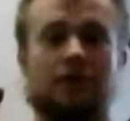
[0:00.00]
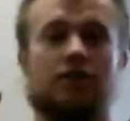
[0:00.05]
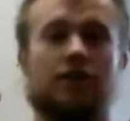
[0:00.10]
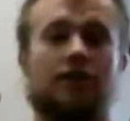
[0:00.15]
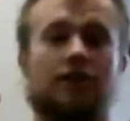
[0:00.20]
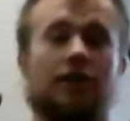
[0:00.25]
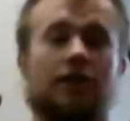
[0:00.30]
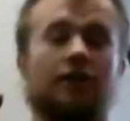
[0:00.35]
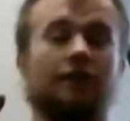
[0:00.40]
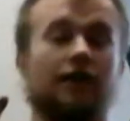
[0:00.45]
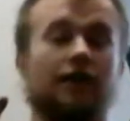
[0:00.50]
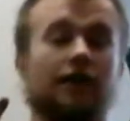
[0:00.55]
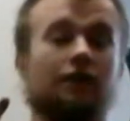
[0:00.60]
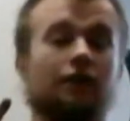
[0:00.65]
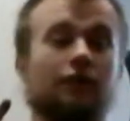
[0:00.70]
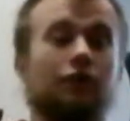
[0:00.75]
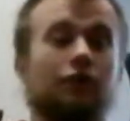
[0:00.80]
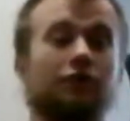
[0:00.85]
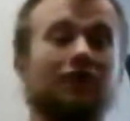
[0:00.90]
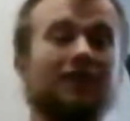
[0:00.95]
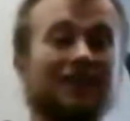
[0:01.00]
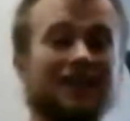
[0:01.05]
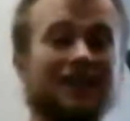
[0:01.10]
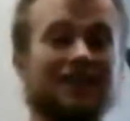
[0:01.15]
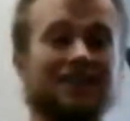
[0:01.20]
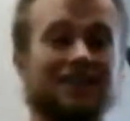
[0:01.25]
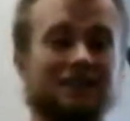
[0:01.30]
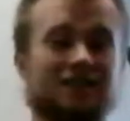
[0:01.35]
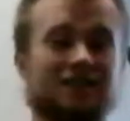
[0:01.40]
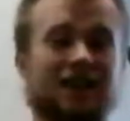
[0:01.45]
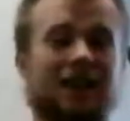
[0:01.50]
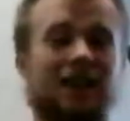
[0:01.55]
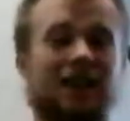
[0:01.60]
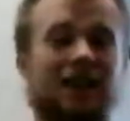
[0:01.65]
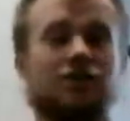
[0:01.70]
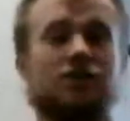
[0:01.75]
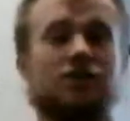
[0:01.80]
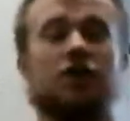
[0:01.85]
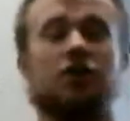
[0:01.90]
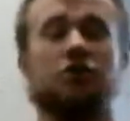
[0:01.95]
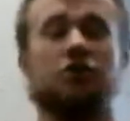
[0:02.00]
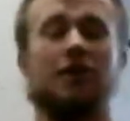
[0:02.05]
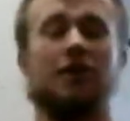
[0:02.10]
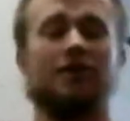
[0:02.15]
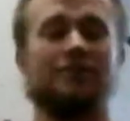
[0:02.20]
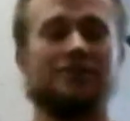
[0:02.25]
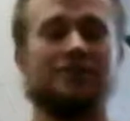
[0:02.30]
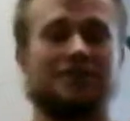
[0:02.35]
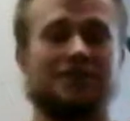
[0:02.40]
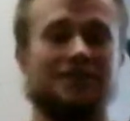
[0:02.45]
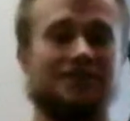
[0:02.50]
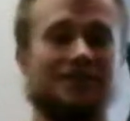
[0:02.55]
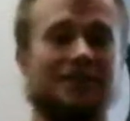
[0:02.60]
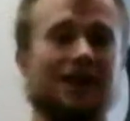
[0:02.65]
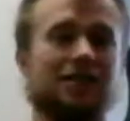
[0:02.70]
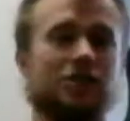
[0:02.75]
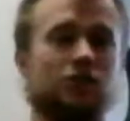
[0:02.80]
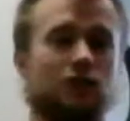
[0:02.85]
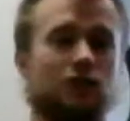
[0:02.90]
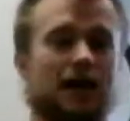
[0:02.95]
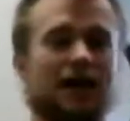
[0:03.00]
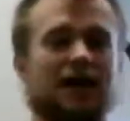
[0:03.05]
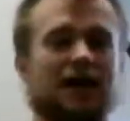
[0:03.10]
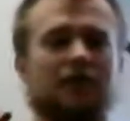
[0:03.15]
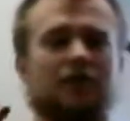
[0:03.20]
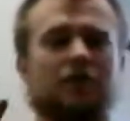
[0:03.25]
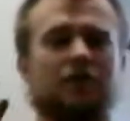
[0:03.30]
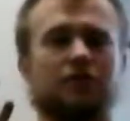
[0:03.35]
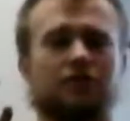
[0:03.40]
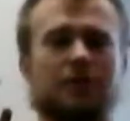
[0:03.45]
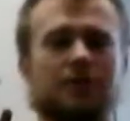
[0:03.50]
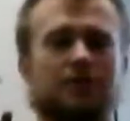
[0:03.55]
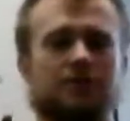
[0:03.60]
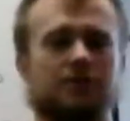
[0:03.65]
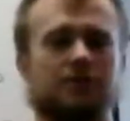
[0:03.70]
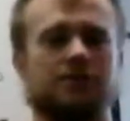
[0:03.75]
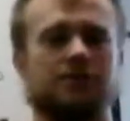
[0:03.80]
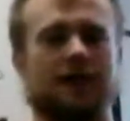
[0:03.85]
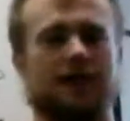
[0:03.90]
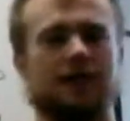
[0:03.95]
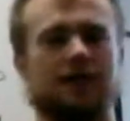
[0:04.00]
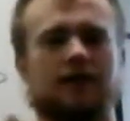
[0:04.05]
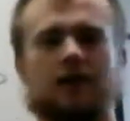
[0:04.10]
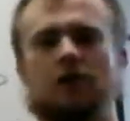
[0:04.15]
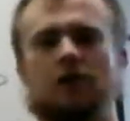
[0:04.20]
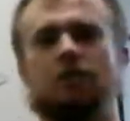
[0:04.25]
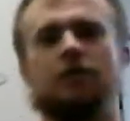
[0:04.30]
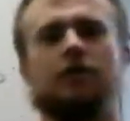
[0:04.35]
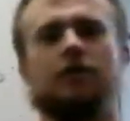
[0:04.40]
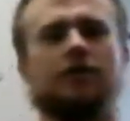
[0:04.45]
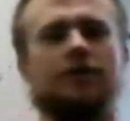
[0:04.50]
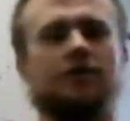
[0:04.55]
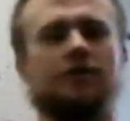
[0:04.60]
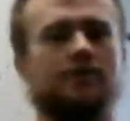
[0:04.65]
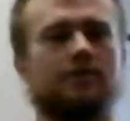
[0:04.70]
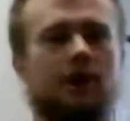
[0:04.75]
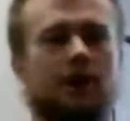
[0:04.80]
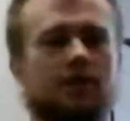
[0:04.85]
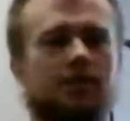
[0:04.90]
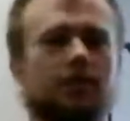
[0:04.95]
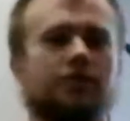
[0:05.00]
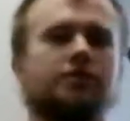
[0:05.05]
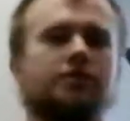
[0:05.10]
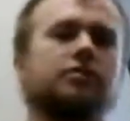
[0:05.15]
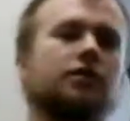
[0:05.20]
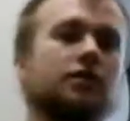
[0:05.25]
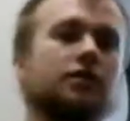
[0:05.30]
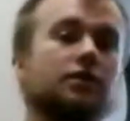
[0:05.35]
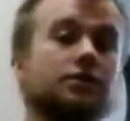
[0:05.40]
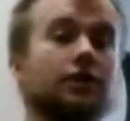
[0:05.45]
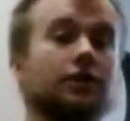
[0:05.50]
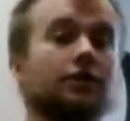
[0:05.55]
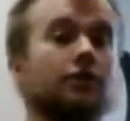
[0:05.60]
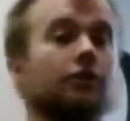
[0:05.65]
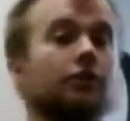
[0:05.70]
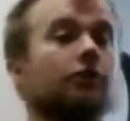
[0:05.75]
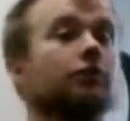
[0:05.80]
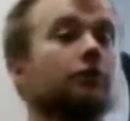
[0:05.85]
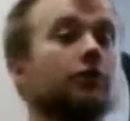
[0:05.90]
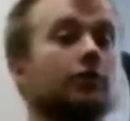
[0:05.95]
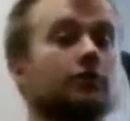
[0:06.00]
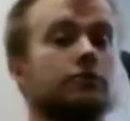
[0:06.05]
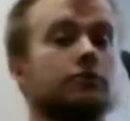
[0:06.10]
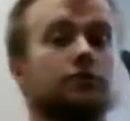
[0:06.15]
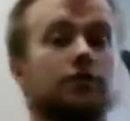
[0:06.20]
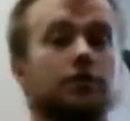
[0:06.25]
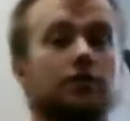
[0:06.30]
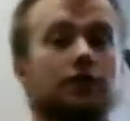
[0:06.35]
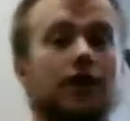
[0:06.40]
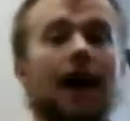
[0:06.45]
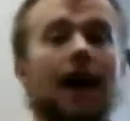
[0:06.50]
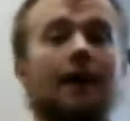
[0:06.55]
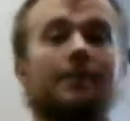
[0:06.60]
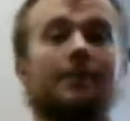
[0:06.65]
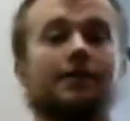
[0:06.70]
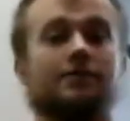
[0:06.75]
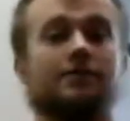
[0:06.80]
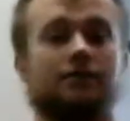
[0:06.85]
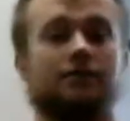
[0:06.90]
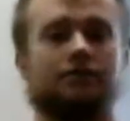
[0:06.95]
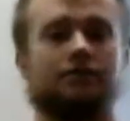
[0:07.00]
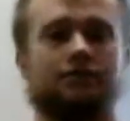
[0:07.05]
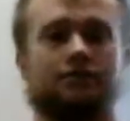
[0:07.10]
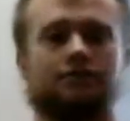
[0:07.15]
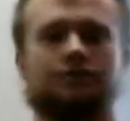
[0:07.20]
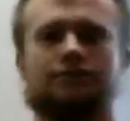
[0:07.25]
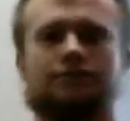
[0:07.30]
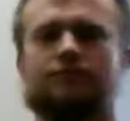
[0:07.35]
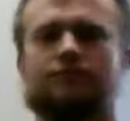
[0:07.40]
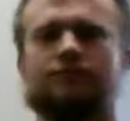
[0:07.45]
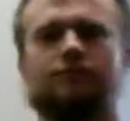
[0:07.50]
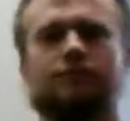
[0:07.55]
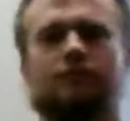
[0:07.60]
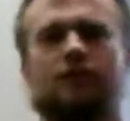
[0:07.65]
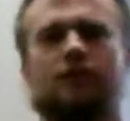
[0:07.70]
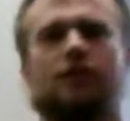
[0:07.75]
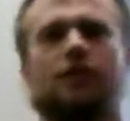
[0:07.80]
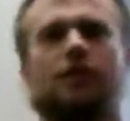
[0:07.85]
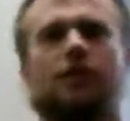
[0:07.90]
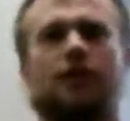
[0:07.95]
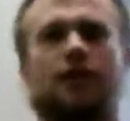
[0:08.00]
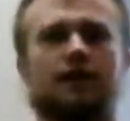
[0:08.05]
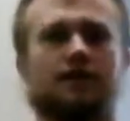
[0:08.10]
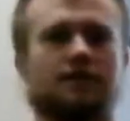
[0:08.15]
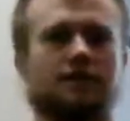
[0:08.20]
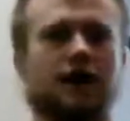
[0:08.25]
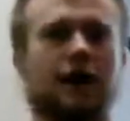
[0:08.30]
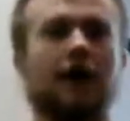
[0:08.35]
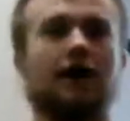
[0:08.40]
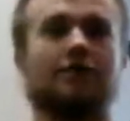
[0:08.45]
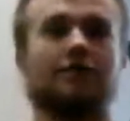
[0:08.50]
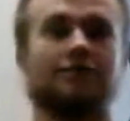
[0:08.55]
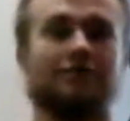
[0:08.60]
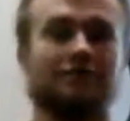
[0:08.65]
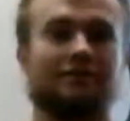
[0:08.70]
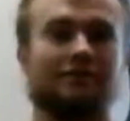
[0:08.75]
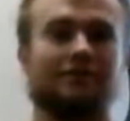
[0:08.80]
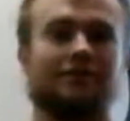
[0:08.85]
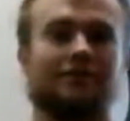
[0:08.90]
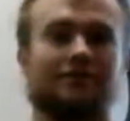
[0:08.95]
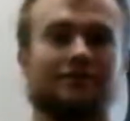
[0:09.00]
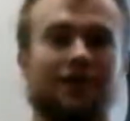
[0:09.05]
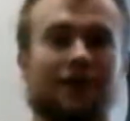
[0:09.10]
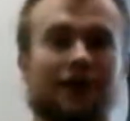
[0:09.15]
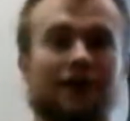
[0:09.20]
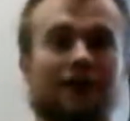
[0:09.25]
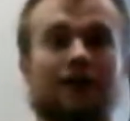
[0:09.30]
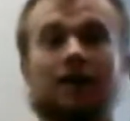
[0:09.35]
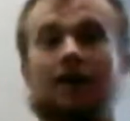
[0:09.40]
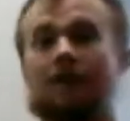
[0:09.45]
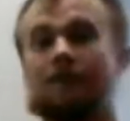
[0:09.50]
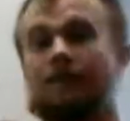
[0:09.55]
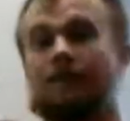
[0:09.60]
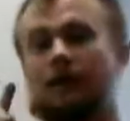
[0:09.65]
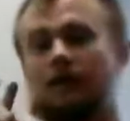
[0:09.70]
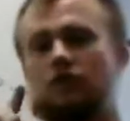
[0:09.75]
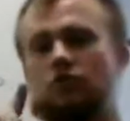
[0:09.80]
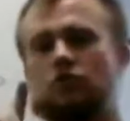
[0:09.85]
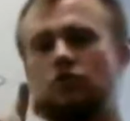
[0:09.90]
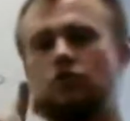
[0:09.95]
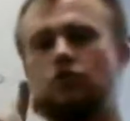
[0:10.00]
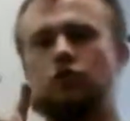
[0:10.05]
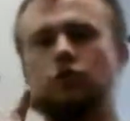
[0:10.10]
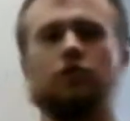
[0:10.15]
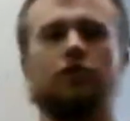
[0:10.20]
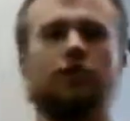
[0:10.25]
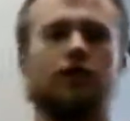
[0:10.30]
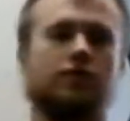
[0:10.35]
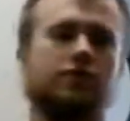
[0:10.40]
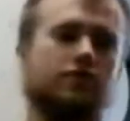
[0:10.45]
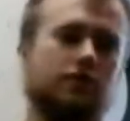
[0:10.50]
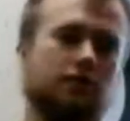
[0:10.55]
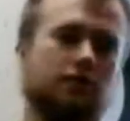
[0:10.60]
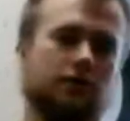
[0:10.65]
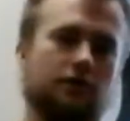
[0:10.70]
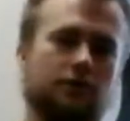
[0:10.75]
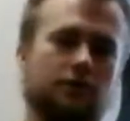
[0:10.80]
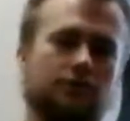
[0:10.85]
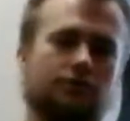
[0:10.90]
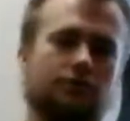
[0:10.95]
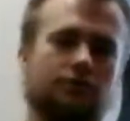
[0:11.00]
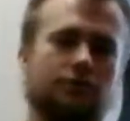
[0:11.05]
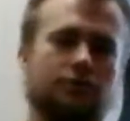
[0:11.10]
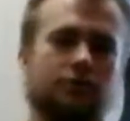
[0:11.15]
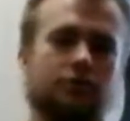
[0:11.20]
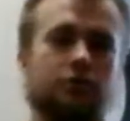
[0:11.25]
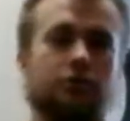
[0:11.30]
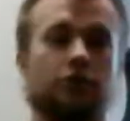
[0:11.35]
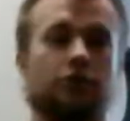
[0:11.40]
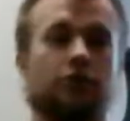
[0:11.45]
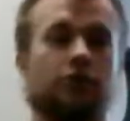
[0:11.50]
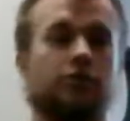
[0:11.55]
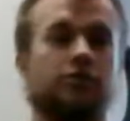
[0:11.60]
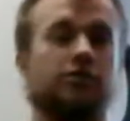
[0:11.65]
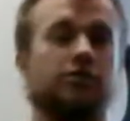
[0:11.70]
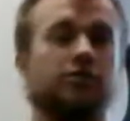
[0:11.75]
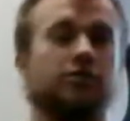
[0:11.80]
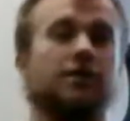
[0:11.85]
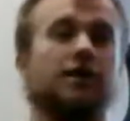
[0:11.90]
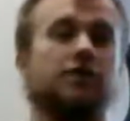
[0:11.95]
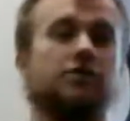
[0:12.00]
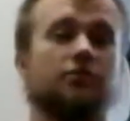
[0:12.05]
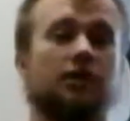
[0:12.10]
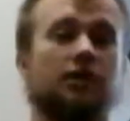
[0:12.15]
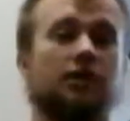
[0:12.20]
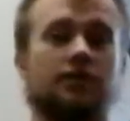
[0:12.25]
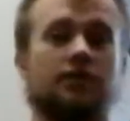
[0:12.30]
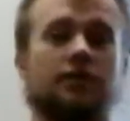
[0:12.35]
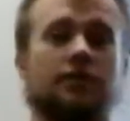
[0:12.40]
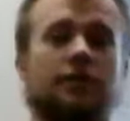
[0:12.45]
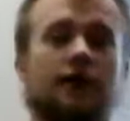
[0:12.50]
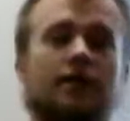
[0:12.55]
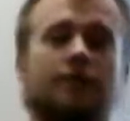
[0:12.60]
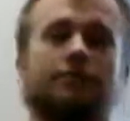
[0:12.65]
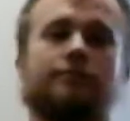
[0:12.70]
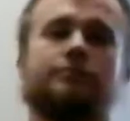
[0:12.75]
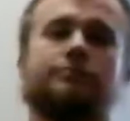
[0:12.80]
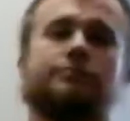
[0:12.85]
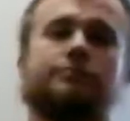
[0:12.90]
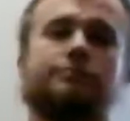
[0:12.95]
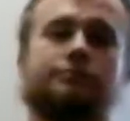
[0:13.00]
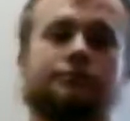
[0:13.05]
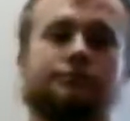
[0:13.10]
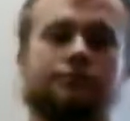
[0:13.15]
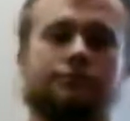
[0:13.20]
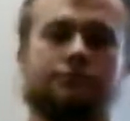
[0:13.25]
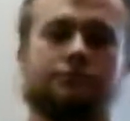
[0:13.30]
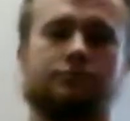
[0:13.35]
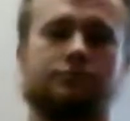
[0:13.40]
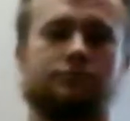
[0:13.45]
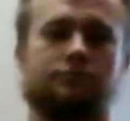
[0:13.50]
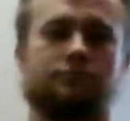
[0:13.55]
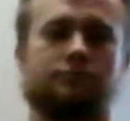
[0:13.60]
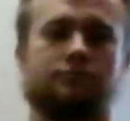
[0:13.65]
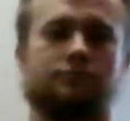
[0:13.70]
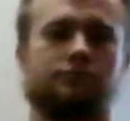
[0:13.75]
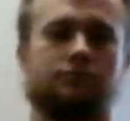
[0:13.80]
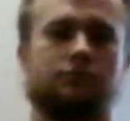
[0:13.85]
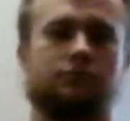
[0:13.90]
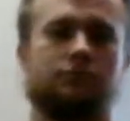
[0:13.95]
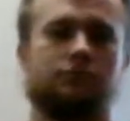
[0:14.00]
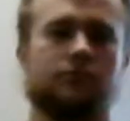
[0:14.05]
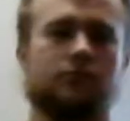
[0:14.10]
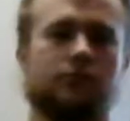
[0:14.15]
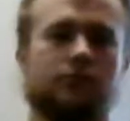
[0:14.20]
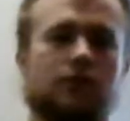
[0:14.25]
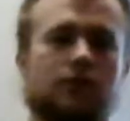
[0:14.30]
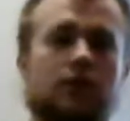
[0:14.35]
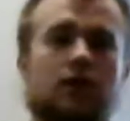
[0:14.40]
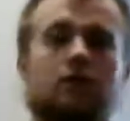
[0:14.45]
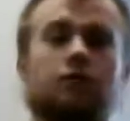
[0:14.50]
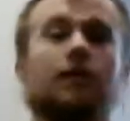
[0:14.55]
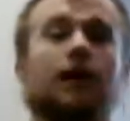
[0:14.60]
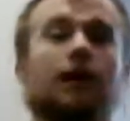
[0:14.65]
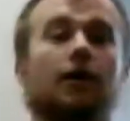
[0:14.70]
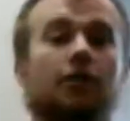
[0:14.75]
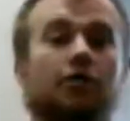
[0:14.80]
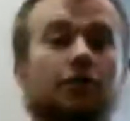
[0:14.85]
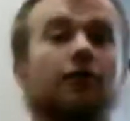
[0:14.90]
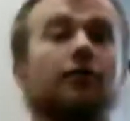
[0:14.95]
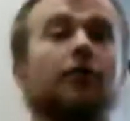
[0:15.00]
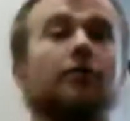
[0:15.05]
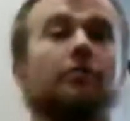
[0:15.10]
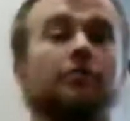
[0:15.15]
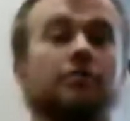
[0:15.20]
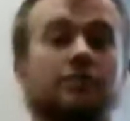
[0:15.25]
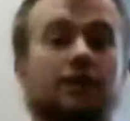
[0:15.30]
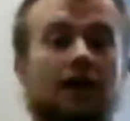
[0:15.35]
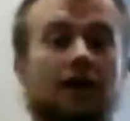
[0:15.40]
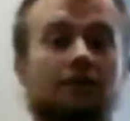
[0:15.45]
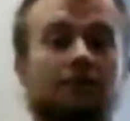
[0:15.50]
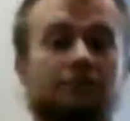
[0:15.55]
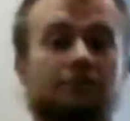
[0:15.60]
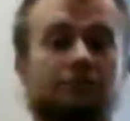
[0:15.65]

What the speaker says: If I give you 3 things to change, you have a success rate of 3% within the month to continue to do those habits. That sucks, right? If I give you 2 things to do you know what your success rate is on that? It's about 30%.